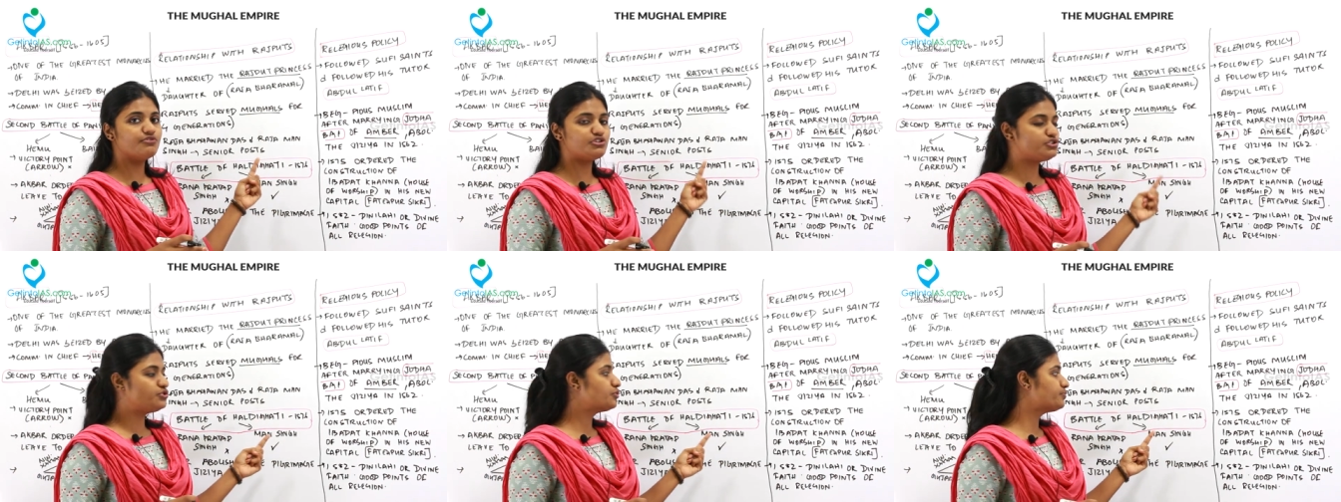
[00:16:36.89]

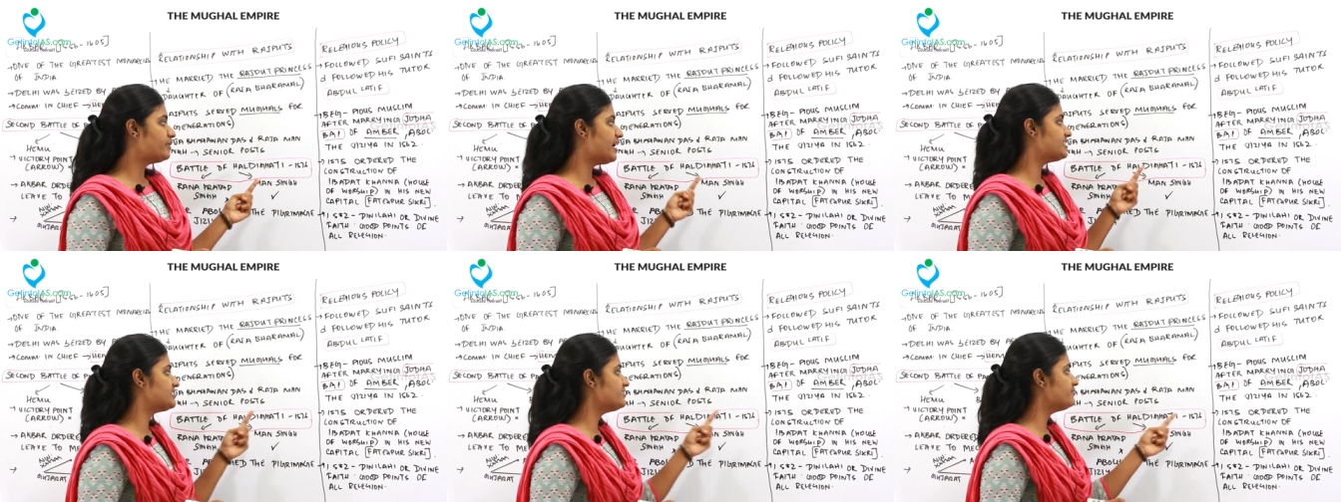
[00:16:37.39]
which took
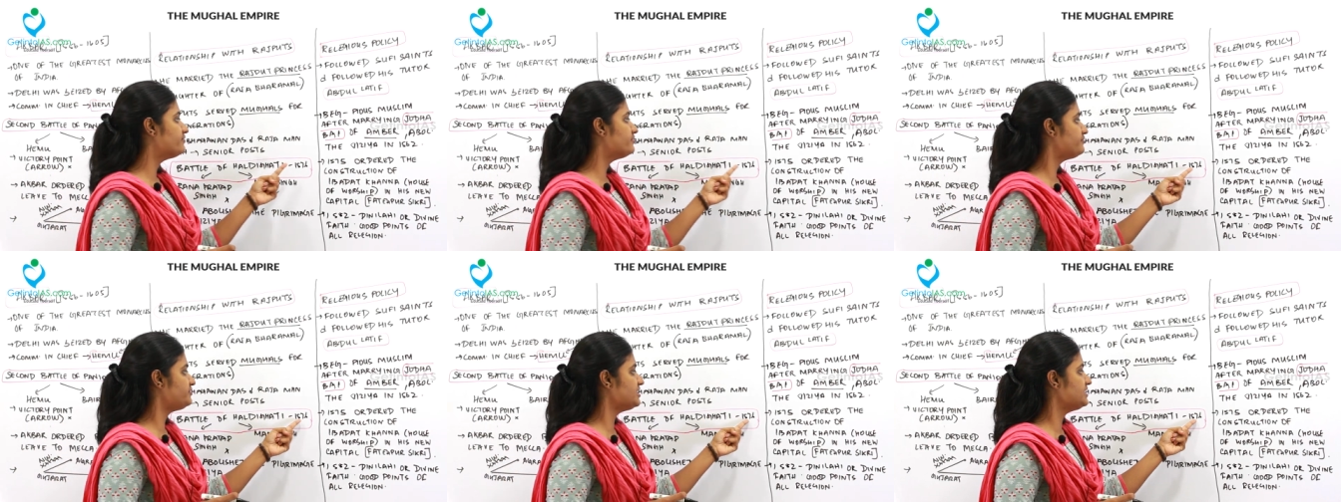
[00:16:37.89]
place in
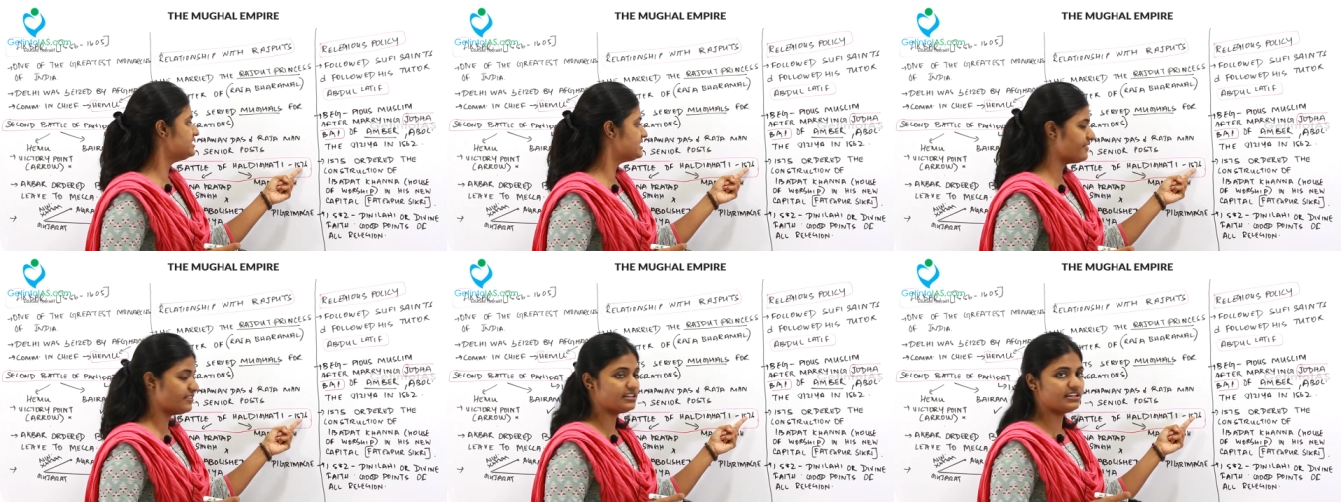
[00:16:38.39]
fifteen
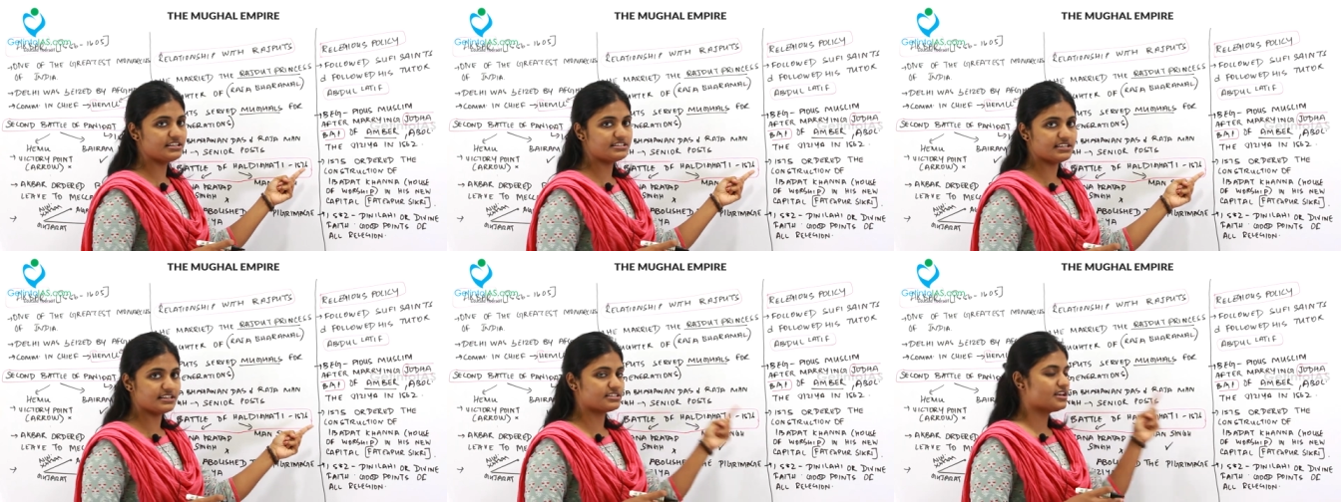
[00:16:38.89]

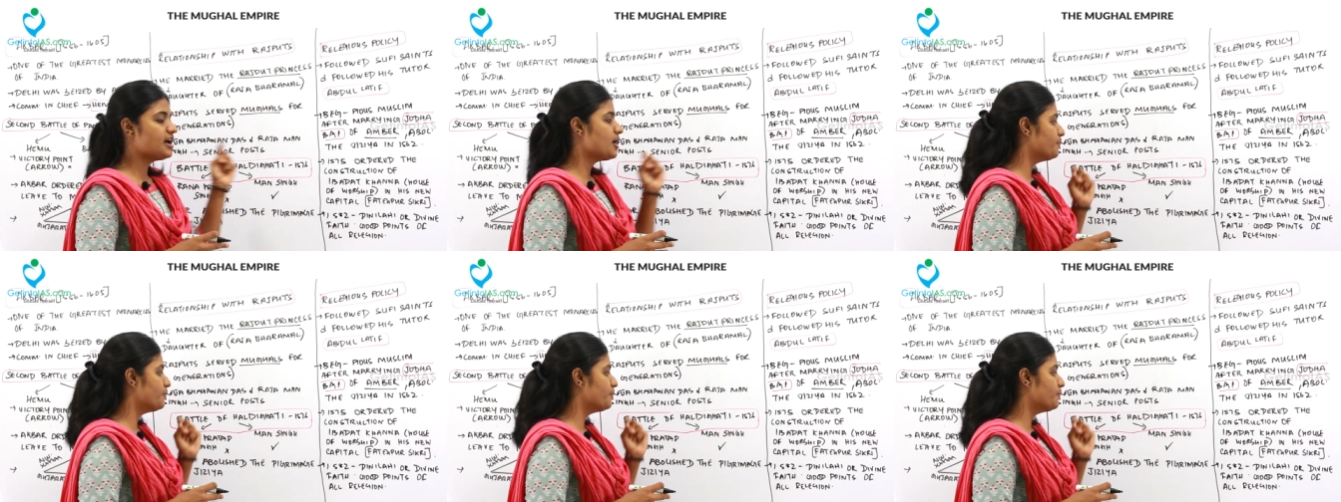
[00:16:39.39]
seventy-six.